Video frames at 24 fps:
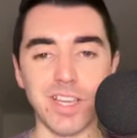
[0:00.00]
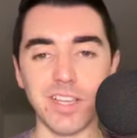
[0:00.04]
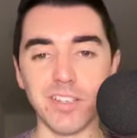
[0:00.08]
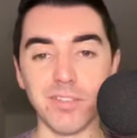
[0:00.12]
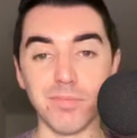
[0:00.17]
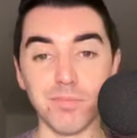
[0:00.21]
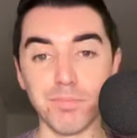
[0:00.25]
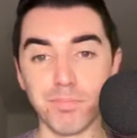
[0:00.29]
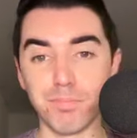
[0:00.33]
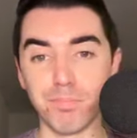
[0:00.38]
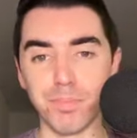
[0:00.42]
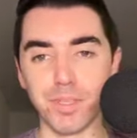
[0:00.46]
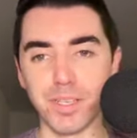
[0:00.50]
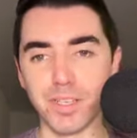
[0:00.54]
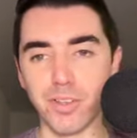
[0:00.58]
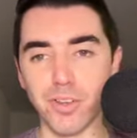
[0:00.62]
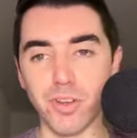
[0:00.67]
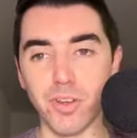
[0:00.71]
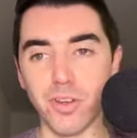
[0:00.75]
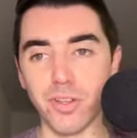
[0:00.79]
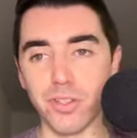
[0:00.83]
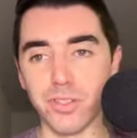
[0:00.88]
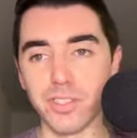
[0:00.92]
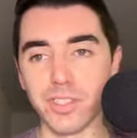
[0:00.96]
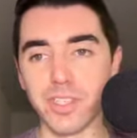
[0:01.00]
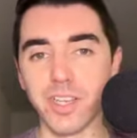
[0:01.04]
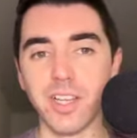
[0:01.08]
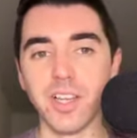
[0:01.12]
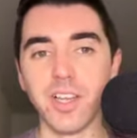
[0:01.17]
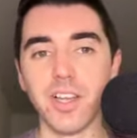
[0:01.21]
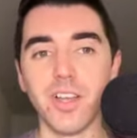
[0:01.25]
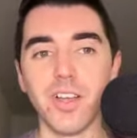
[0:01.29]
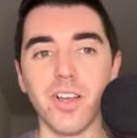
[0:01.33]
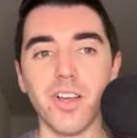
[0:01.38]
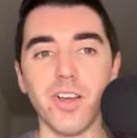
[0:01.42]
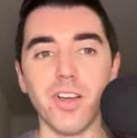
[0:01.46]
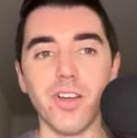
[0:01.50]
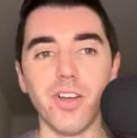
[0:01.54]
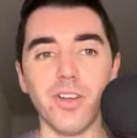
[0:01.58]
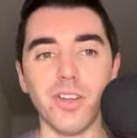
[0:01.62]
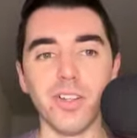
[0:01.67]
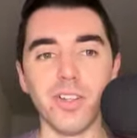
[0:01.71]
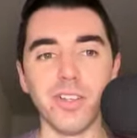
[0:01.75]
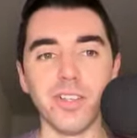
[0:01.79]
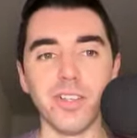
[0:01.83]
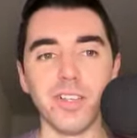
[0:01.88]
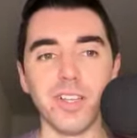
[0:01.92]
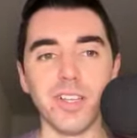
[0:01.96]
kind of been called
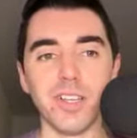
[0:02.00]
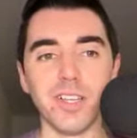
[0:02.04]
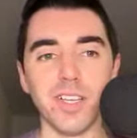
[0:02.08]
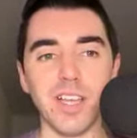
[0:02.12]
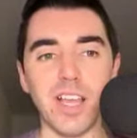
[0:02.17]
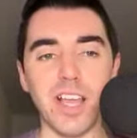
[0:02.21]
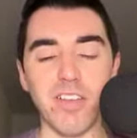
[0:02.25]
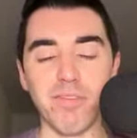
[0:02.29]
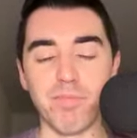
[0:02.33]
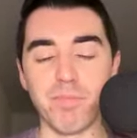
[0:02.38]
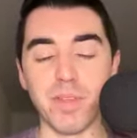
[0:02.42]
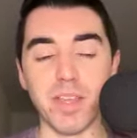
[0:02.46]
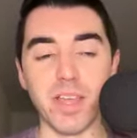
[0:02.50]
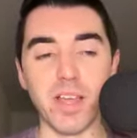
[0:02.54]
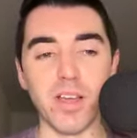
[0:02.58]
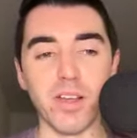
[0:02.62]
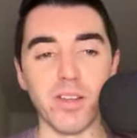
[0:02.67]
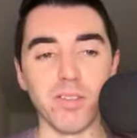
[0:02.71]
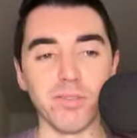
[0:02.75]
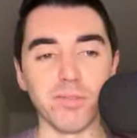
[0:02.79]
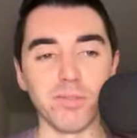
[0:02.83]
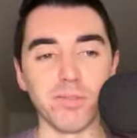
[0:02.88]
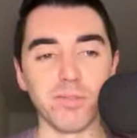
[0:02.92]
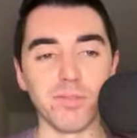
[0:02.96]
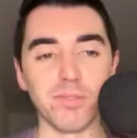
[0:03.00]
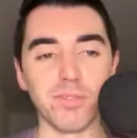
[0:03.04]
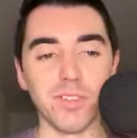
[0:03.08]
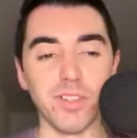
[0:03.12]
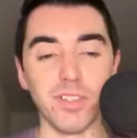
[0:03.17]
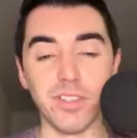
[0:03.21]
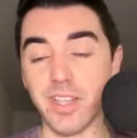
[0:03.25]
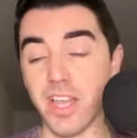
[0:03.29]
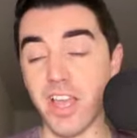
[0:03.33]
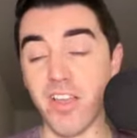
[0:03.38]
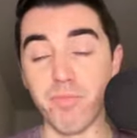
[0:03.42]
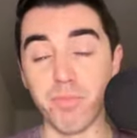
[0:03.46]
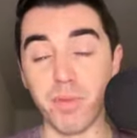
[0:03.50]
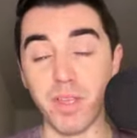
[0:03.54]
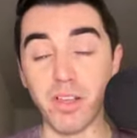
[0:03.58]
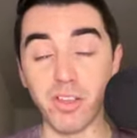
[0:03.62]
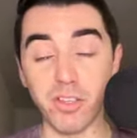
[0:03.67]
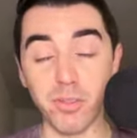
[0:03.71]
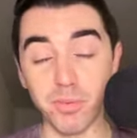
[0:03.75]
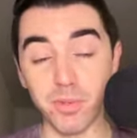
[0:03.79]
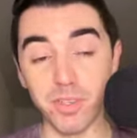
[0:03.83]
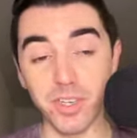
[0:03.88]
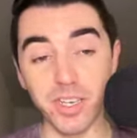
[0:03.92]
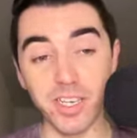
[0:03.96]
on FPL and the
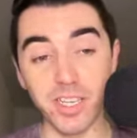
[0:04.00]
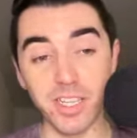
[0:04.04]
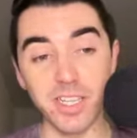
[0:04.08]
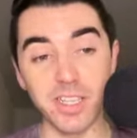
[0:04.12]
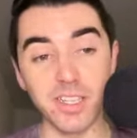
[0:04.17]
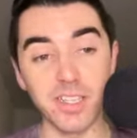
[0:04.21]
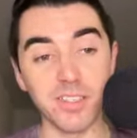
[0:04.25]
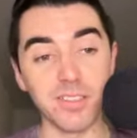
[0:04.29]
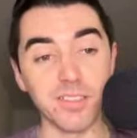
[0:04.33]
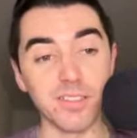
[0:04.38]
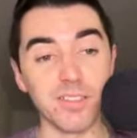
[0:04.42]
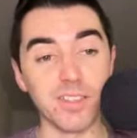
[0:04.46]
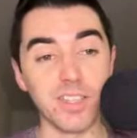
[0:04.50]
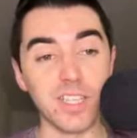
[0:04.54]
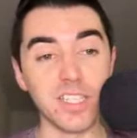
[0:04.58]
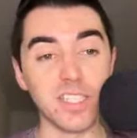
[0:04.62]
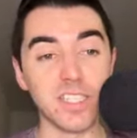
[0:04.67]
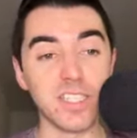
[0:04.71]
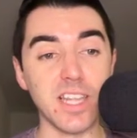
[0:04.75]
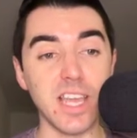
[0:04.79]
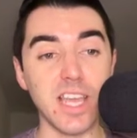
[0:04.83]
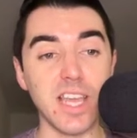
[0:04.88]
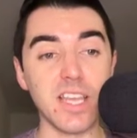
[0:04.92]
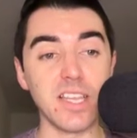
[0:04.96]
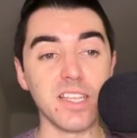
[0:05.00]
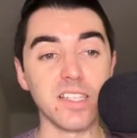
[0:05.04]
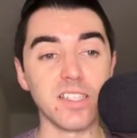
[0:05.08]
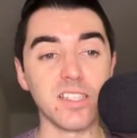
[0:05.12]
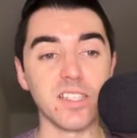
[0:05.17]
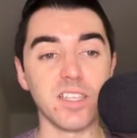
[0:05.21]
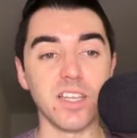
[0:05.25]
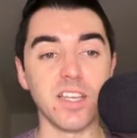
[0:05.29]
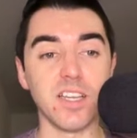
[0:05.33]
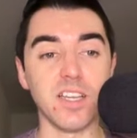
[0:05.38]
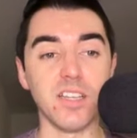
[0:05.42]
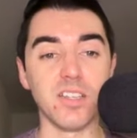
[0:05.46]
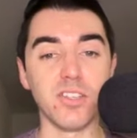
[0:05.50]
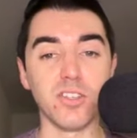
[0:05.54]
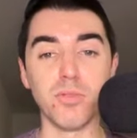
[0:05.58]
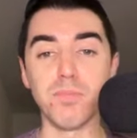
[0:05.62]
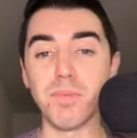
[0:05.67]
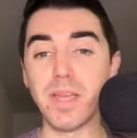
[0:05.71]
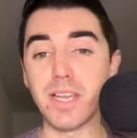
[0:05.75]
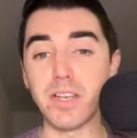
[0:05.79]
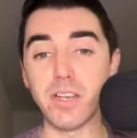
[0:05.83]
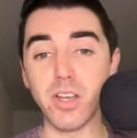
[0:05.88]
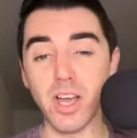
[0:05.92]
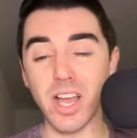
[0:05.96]
FPL community these days. You
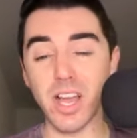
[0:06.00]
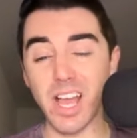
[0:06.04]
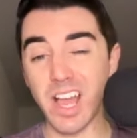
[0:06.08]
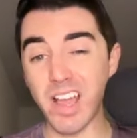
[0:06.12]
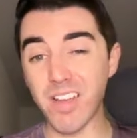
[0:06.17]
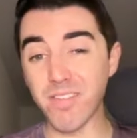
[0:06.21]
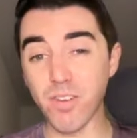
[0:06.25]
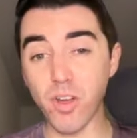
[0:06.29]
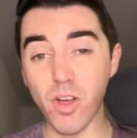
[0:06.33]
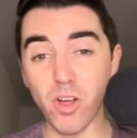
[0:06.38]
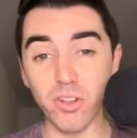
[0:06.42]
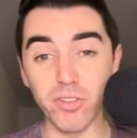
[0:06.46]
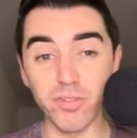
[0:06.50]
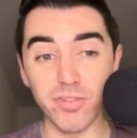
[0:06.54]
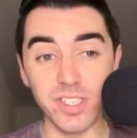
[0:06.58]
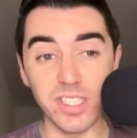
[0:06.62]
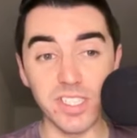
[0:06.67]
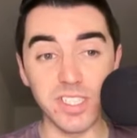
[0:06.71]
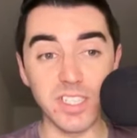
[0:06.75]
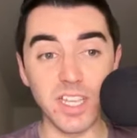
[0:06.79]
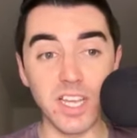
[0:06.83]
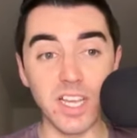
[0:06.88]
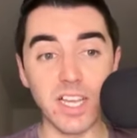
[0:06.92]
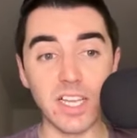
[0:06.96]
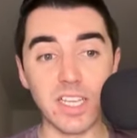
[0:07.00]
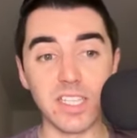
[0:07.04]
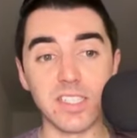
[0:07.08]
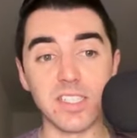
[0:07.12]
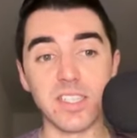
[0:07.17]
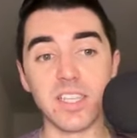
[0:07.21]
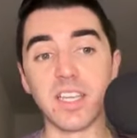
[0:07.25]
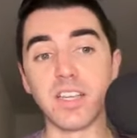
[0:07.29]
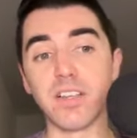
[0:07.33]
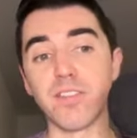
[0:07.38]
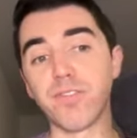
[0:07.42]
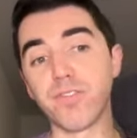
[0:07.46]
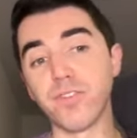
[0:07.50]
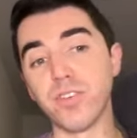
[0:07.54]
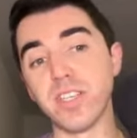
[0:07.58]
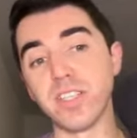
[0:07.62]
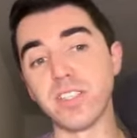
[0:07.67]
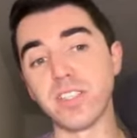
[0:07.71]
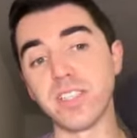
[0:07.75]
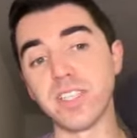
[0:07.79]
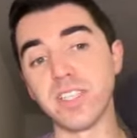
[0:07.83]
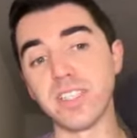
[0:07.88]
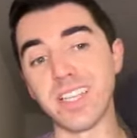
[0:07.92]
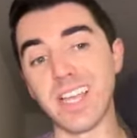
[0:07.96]
may not have all of these guys. Like, for
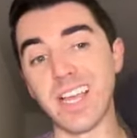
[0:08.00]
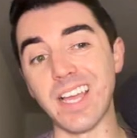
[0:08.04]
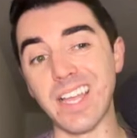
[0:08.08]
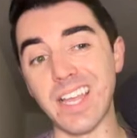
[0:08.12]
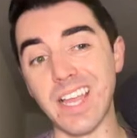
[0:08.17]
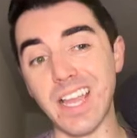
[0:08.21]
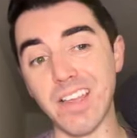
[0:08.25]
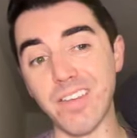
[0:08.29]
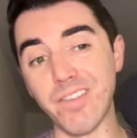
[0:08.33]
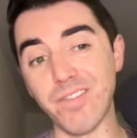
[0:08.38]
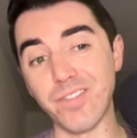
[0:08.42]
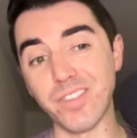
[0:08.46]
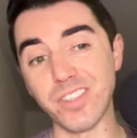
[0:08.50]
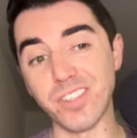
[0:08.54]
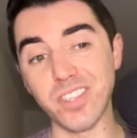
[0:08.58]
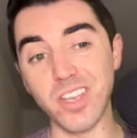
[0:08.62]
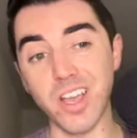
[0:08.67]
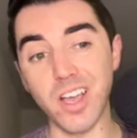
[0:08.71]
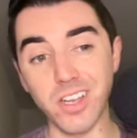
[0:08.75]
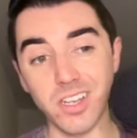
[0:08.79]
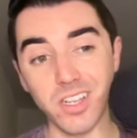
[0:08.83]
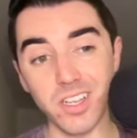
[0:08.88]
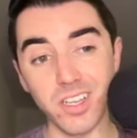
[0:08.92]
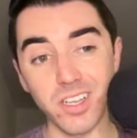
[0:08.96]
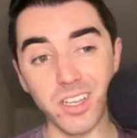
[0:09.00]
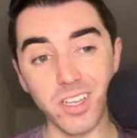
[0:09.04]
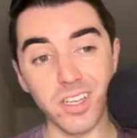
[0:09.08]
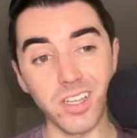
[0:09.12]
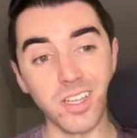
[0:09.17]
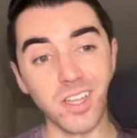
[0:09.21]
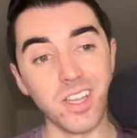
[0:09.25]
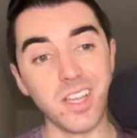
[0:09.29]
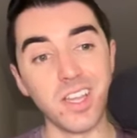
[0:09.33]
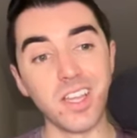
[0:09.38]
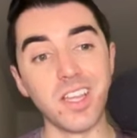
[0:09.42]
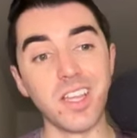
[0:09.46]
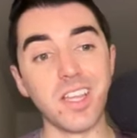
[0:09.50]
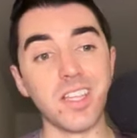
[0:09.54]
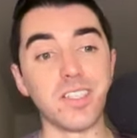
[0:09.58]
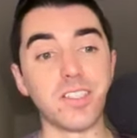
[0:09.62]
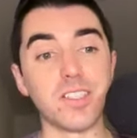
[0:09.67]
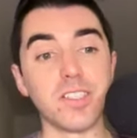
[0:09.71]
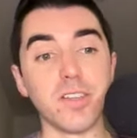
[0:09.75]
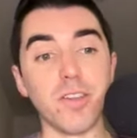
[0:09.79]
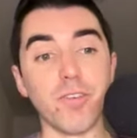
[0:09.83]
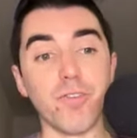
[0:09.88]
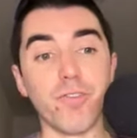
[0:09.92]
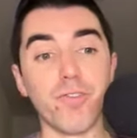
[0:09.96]
instance, I have Saka
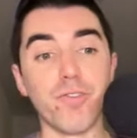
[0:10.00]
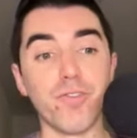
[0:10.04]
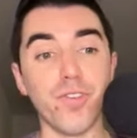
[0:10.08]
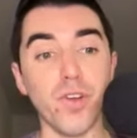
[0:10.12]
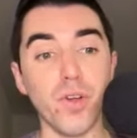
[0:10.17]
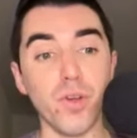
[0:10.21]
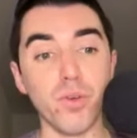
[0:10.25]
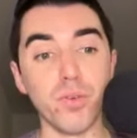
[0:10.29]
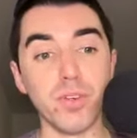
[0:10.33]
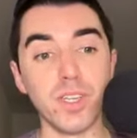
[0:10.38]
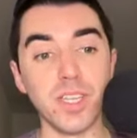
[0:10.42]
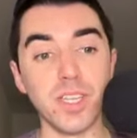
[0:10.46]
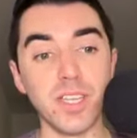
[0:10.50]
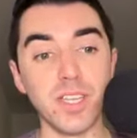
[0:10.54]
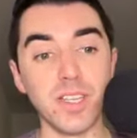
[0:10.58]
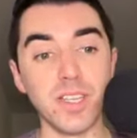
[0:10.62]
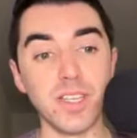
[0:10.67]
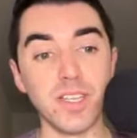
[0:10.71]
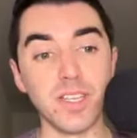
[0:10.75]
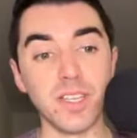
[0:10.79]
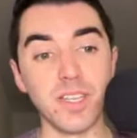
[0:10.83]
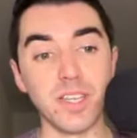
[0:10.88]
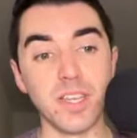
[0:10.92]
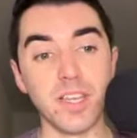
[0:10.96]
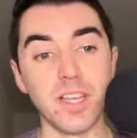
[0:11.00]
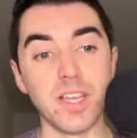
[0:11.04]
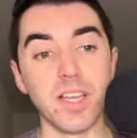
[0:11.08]
instead of Foden.